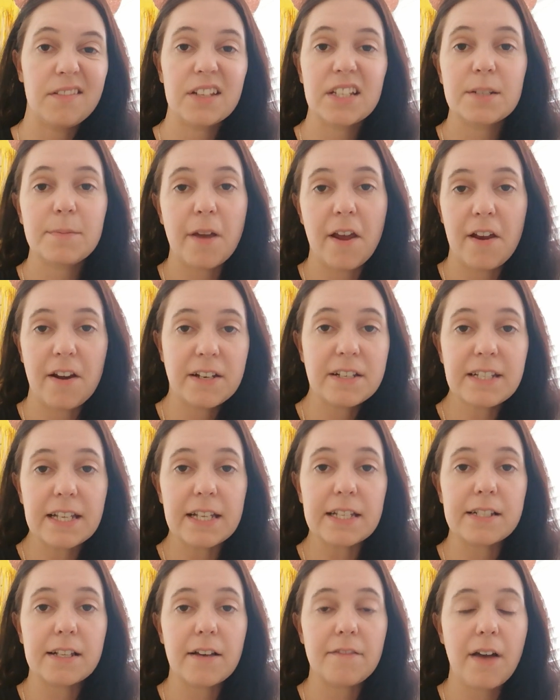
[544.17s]

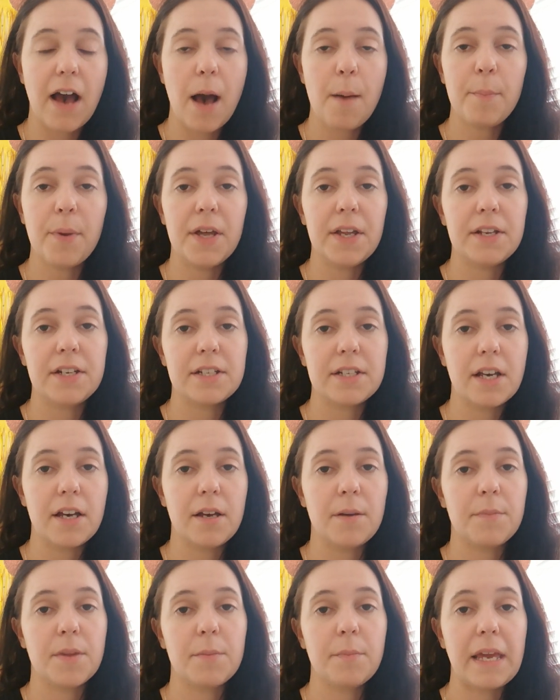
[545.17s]
experiences have happened
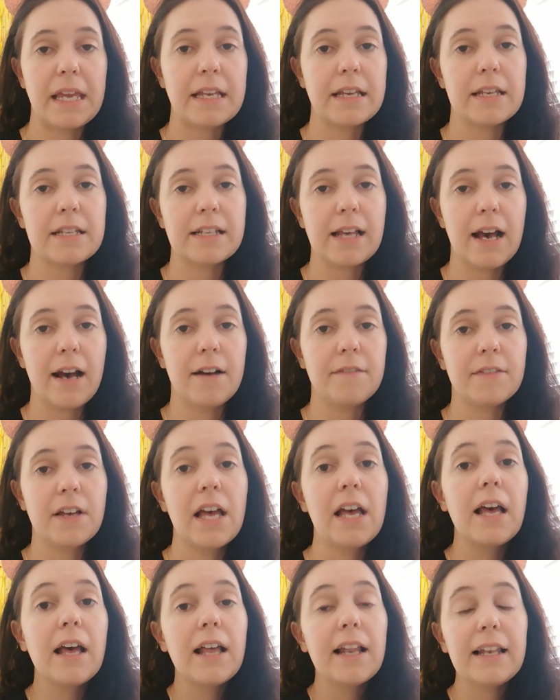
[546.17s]
that make us have
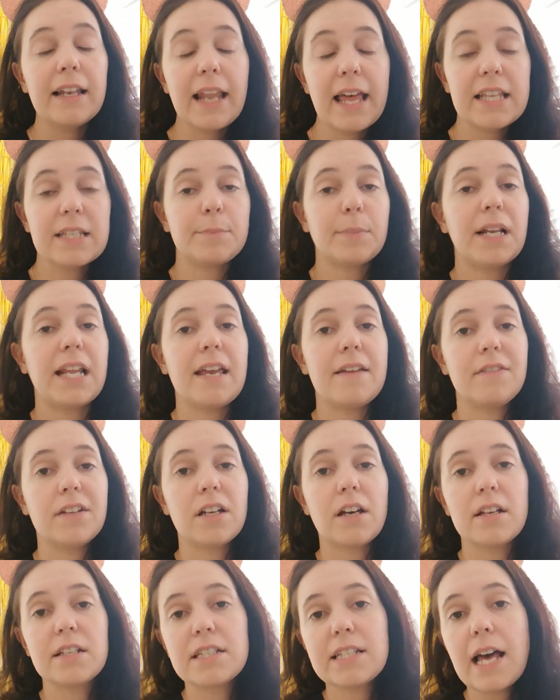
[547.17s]
less belief
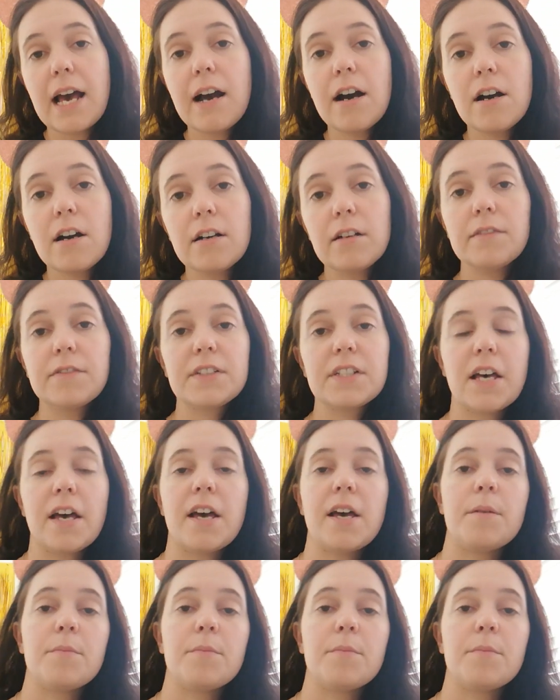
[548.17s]
in ourselves,